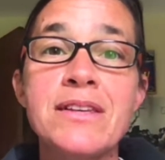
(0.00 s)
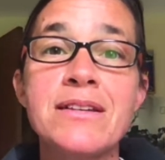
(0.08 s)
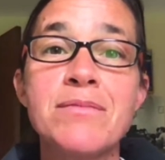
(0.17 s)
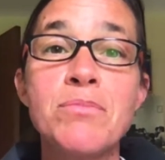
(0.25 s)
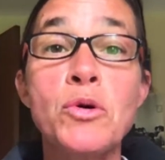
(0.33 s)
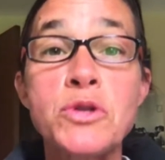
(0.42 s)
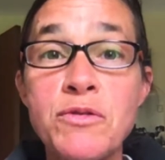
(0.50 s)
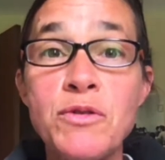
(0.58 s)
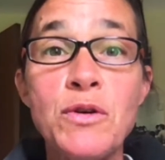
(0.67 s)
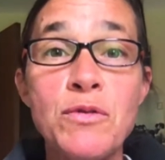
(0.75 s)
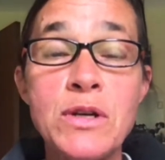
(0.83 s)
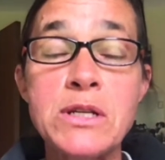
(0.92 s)
most of you
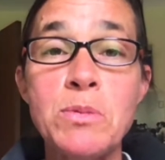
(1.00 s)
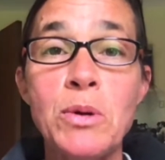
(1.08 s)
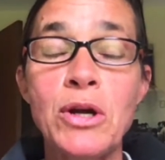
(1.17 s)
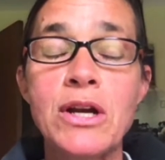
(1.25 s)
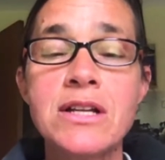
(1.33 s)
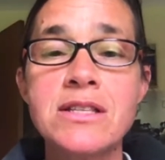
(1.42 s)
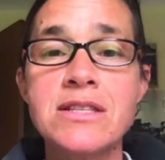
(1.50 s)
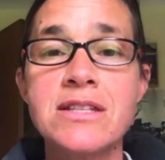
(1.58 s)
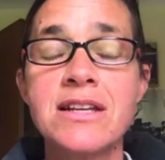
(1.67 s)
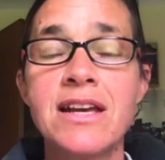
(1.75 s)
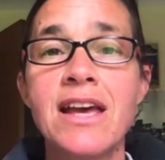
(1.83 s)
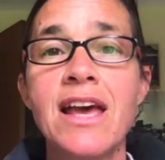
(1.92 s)
have experienced,
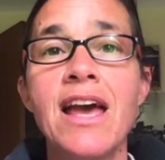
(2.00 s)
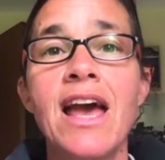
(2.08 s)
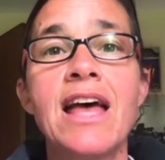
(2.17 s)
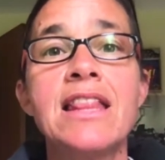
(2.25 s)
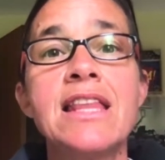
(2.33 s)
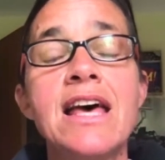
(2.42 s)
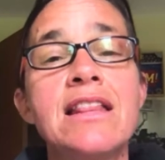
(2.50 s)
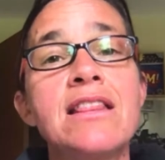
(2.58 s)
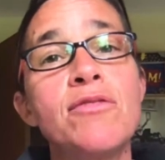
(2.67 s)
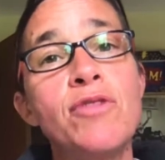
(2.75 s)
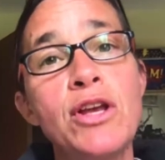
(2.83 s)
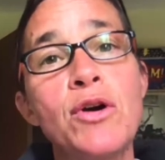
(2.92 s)
and then the
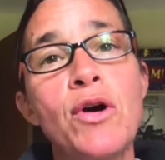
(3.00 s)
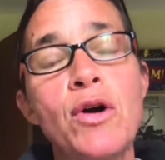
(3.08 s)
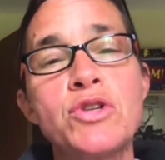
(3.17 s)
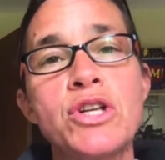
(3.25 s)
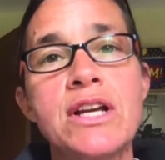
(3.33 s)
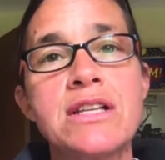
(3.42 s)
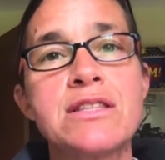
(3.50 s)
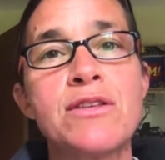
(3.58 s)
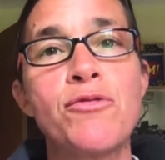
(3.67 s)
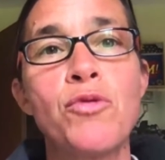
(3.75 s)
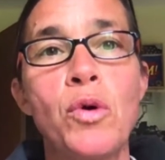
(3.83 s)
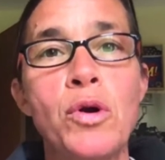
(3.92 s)
video coaching is the
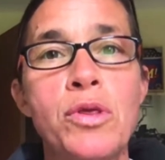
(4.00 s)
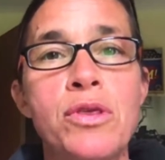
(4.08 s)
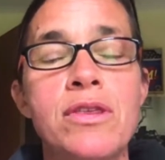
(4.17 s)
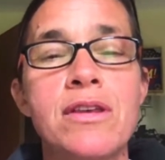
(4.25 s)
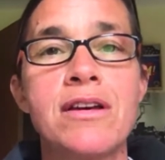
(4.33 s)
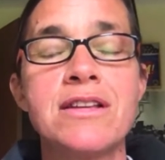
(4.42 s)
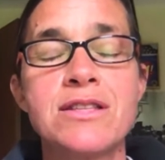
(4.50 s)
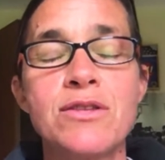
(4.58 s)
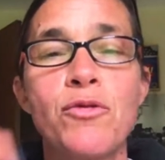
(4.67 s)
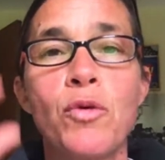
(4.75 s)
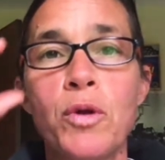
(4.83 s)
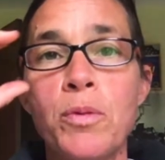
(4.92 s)

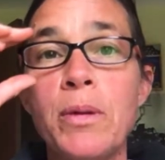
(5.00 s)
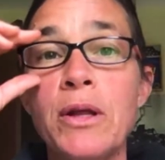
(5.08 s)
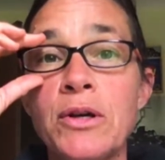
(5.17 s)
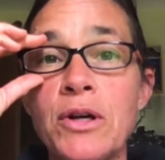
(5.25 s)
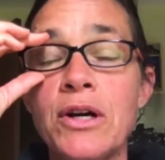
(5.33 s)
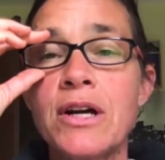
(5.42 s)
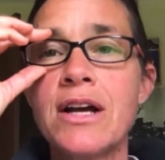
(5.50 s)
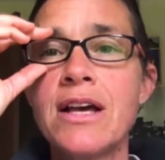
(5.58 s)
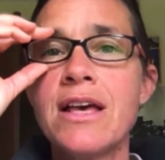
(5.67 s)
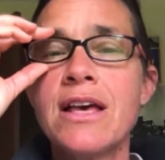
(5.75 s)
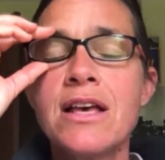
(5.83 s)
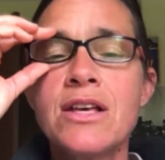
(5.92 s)
fourth pillar.
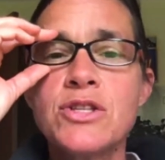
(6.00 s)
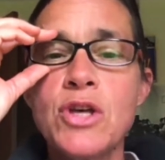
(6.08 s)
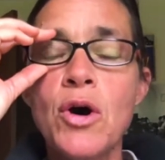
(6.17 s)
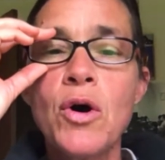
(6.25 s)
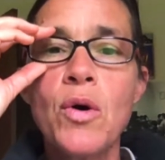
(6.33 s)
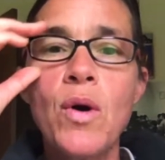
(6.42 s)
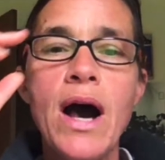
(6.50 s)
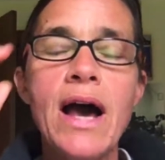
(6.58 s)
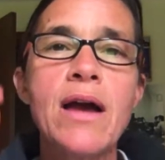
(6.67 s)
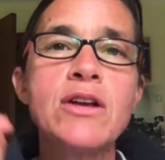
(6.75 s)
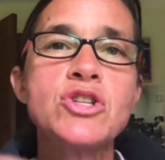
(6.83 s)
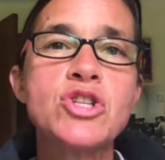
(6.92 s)
So
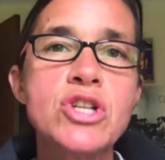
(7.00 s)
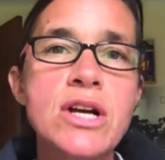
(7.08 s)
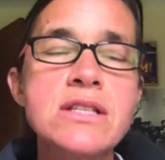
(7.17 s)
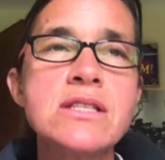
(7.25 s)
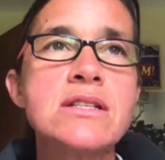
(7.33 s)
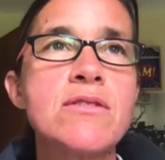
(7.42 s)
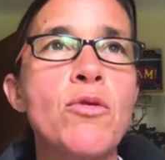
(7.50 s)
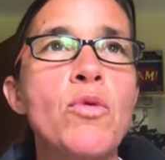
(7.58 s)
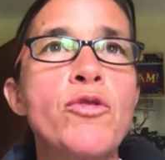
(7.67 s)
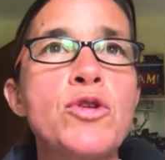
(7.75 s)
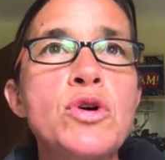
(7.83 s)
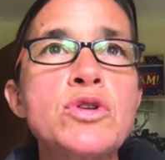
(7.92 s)

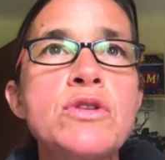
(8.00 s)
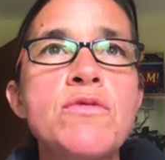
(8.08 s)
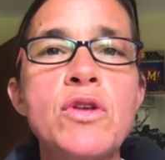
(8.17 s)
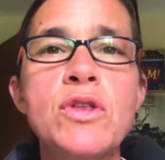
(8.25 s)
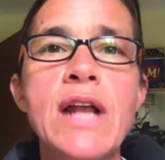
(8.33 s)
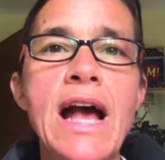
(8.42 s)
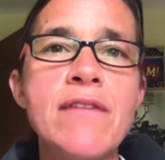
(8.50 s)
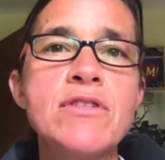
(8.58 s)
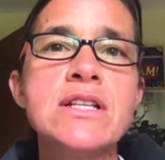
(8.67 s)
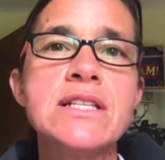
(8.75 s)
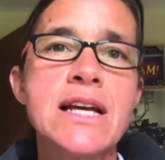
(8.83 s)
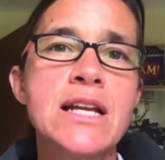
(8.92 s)
for those of you that
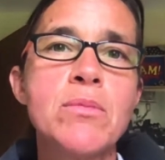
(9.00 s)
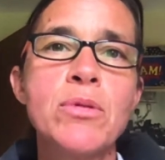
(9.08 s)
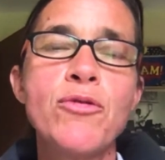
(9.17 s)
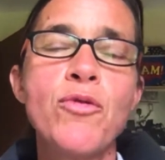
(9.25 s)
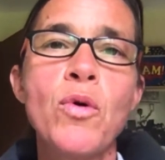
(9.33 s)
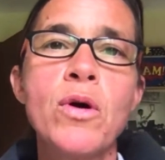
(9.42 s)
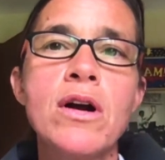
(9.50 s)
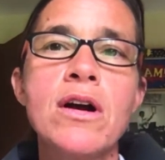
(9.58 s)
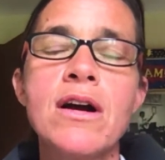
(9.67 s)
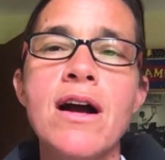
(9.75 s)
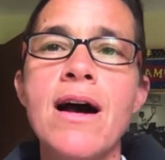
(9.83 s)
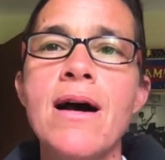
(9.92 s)
haven't done it before,